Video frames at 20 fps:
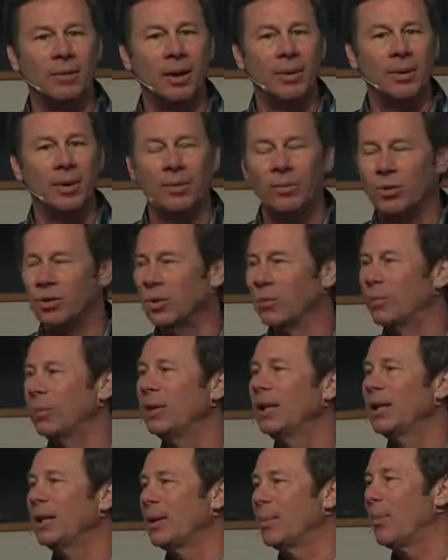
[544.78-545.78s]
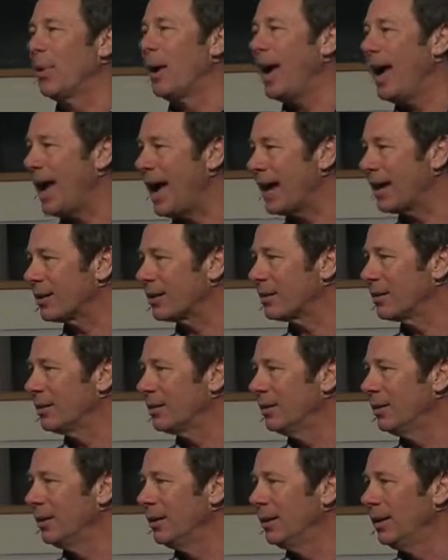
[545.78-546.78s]
I mean, it was completely packed.
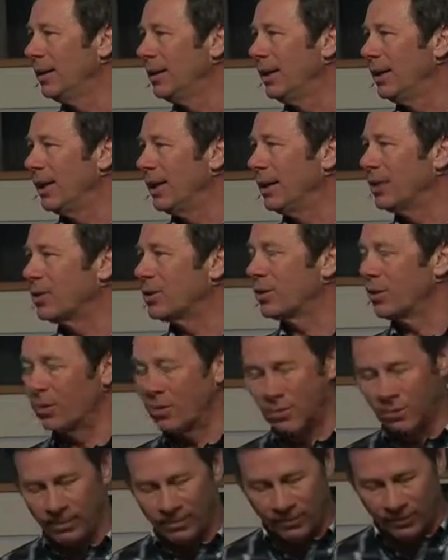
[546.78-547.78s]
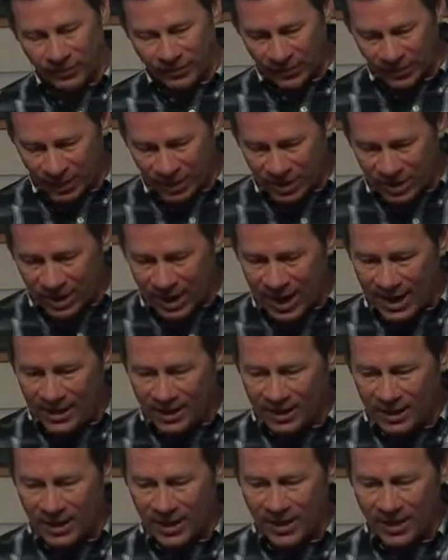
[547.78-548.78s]
And so these
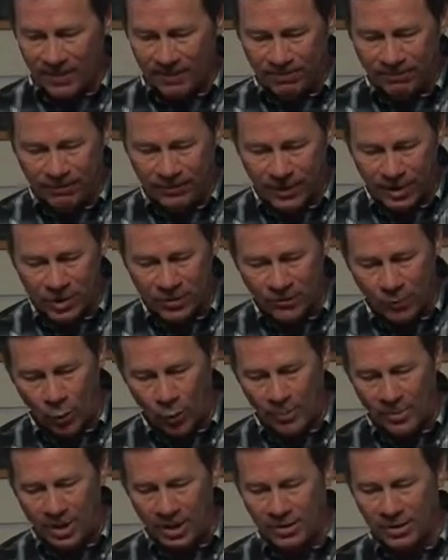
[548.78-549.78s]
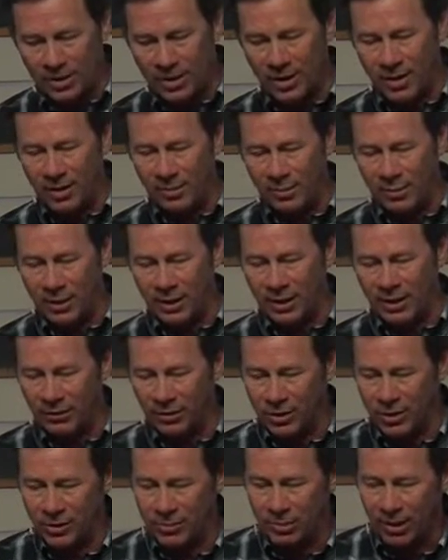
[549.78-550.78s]
guys come, these four men come,
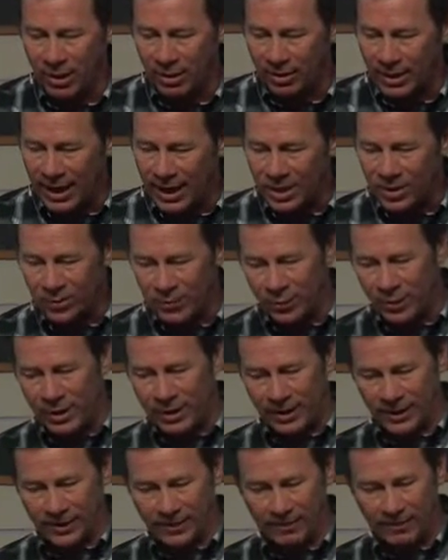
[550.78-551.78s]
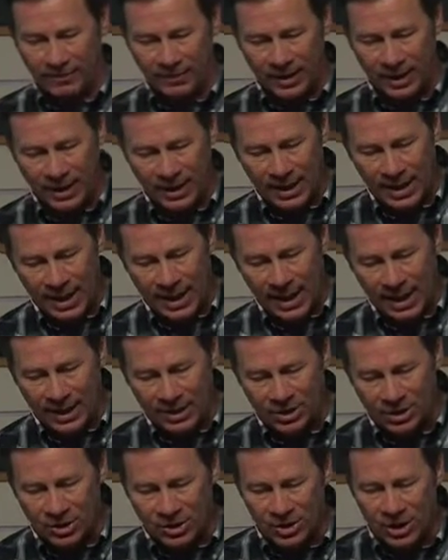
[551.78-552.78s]
bringing this paralyzed friend.
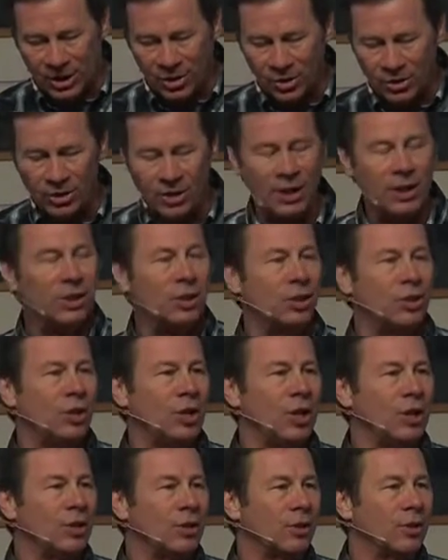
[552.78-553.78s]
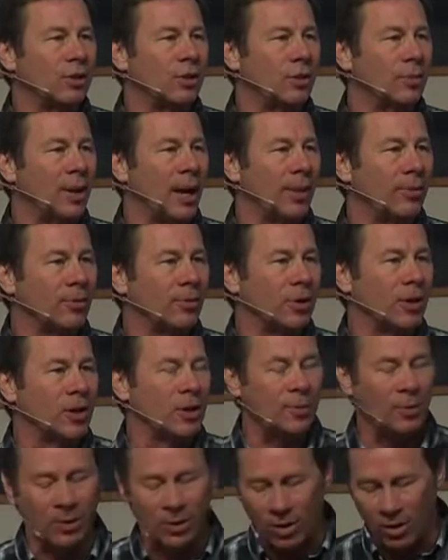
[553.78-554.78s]
And since they couldn't get to Jesus, the Bible
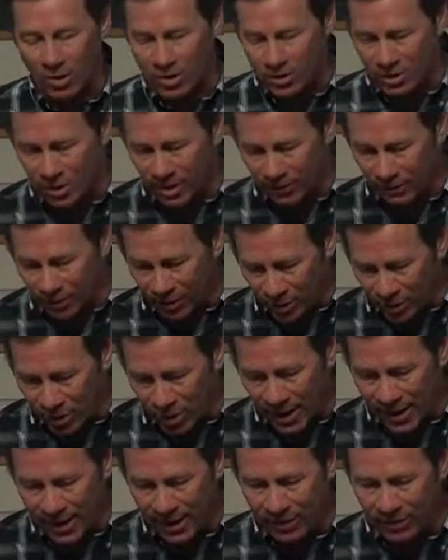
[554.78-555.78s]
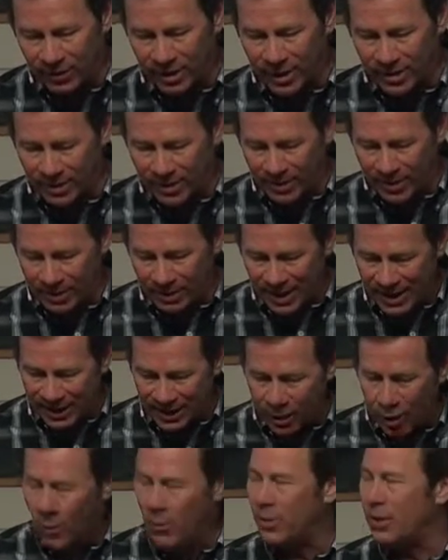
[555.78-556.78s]
says, because of the crowd, they, they made
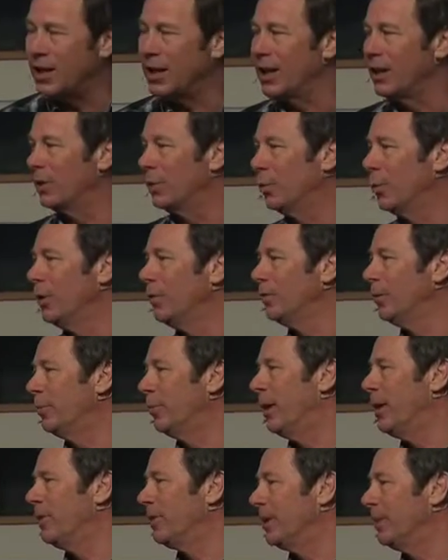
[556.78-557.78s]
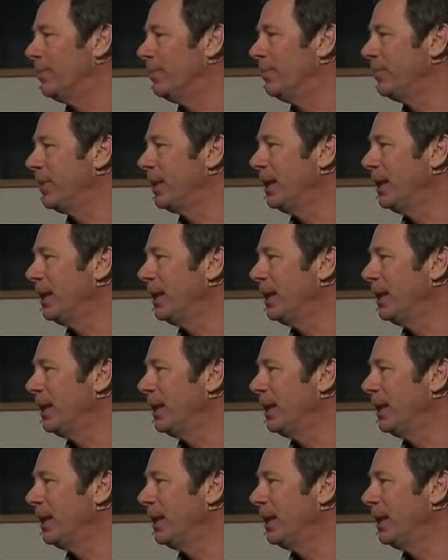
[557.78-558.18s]
an opening in the roof above him